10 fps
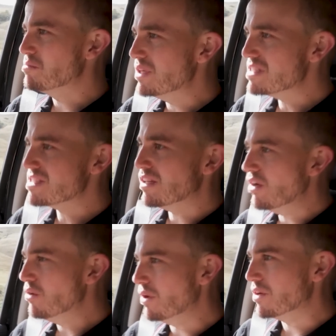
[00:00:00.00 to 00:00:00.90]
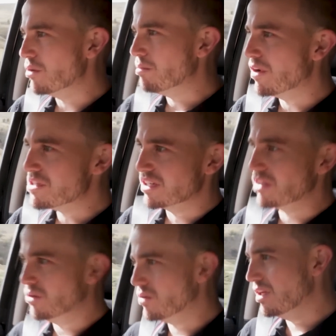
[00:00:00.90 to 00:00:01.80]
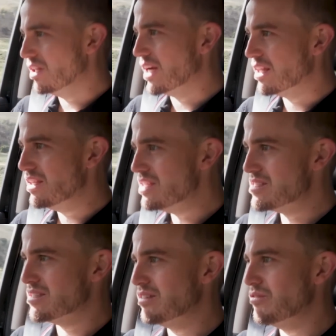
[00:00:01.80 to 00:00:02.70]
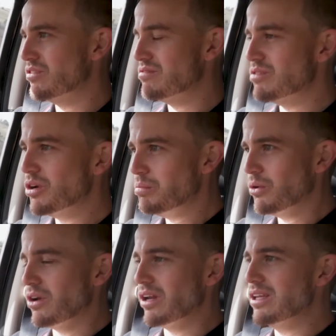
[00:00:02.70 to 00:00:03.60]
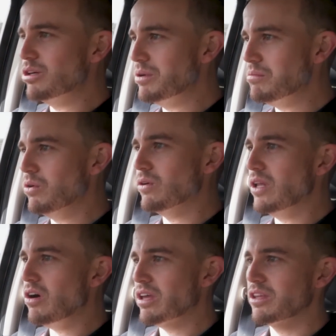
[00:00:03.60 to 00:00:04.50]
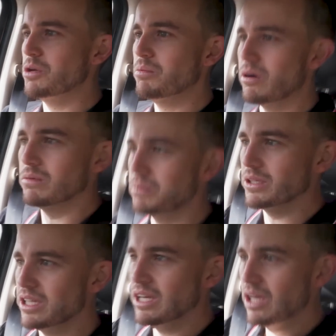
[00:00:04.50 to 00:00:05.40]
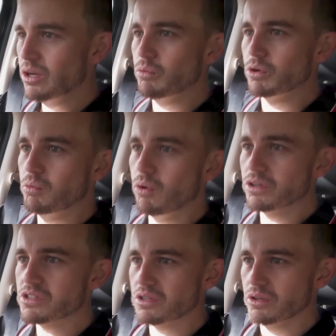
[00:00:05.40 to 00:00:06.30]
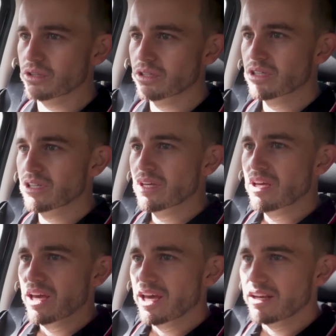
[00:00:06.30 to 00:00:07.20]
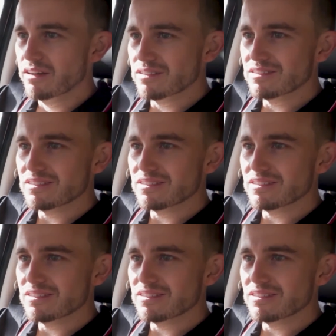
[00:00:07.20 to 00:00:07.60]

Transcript: a bit slow when you're approaching a corner like this. You've got to put on a little bit more lock than you probably would want to. And